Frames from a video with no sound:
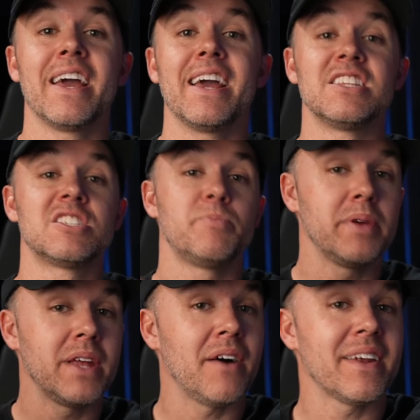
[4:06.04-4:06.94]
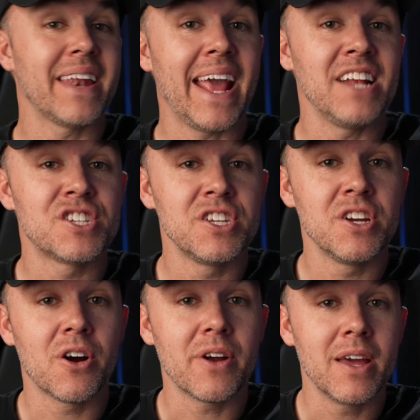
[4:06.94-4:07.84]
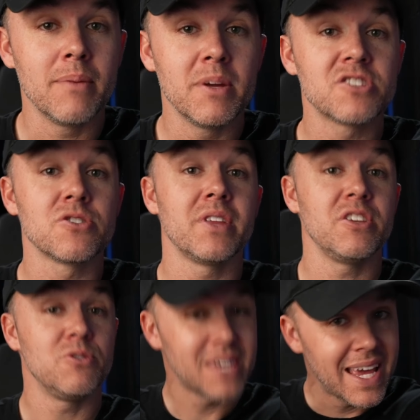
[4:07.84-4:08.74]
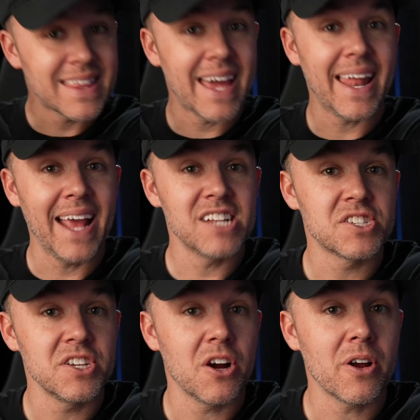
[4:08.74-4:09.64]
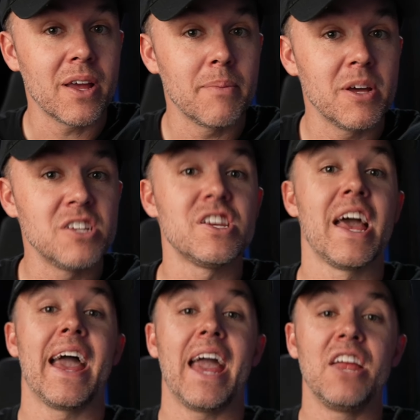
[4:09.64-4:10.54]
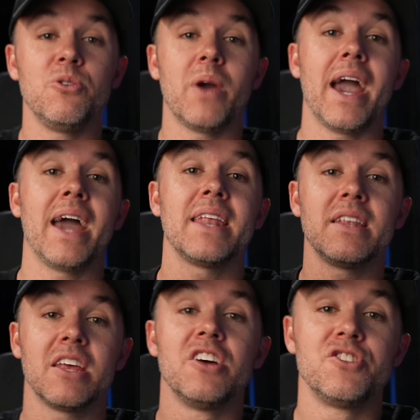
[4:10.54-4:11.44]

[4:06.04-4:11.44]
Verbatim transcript: and spit out an HDR image. So then you take that HDR image and you edit